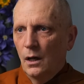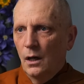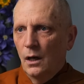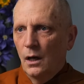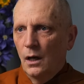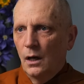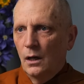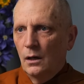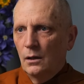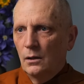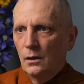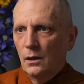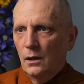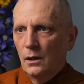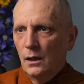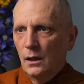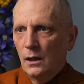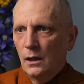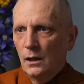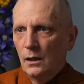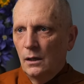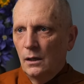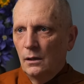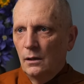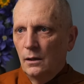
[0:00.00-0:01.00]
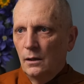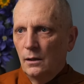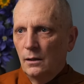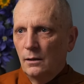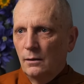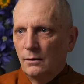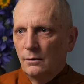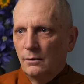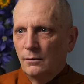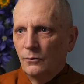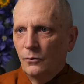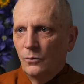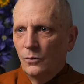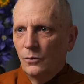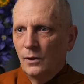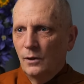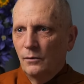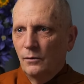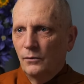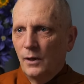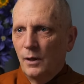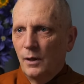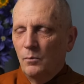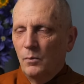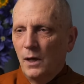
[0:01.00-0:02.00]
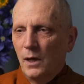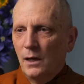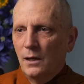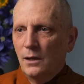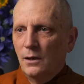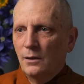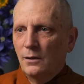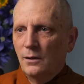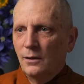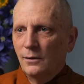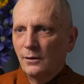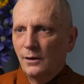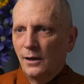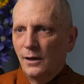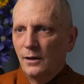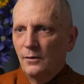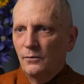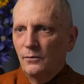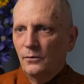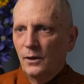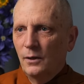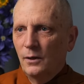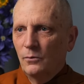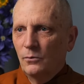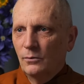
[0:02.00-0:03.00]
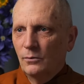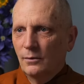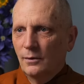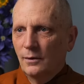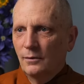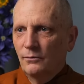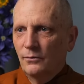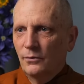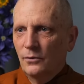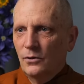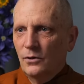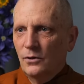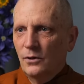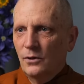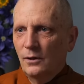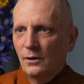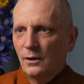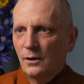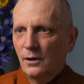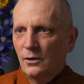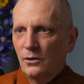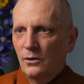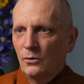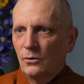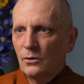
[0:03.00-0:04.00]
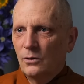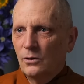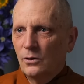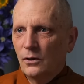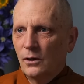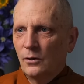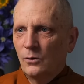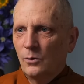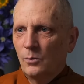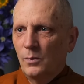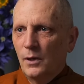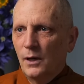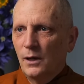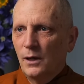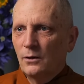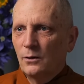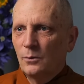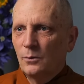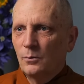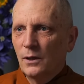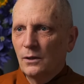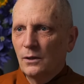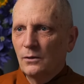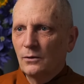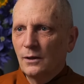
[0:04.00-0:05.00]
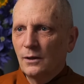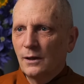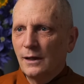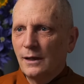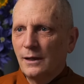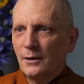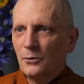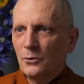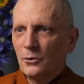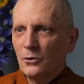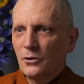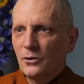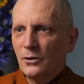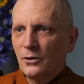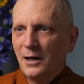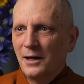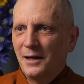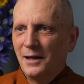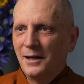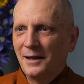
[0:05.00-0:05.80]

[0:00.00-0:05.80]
and they they if they make it in life, they the first thing they do is they go buy their mother a house,